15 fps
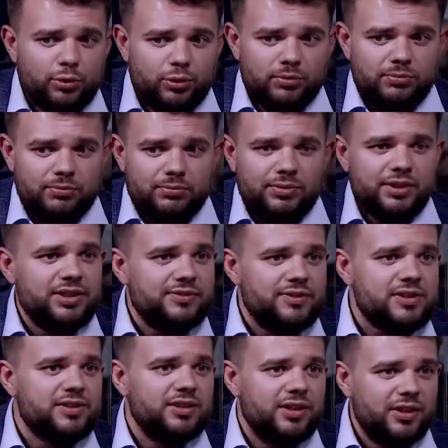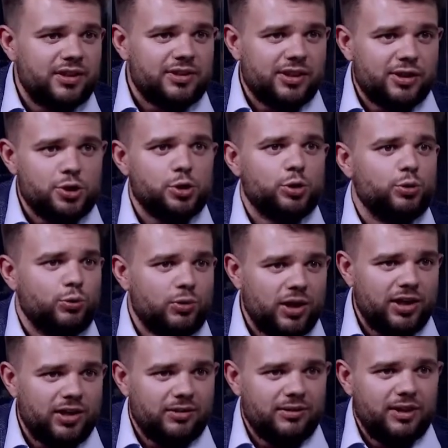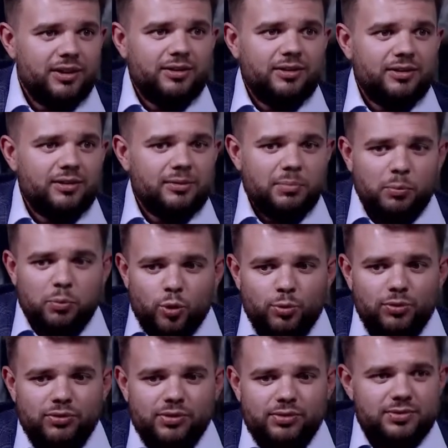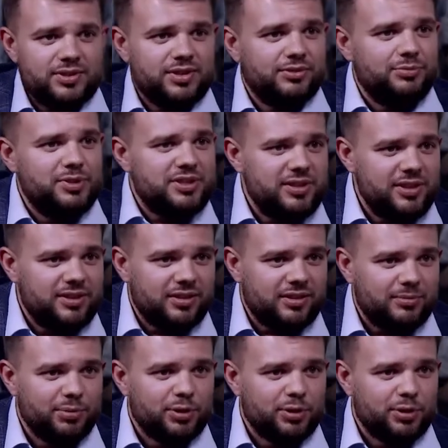an electrician that no one knew in the Urals tried to combine them.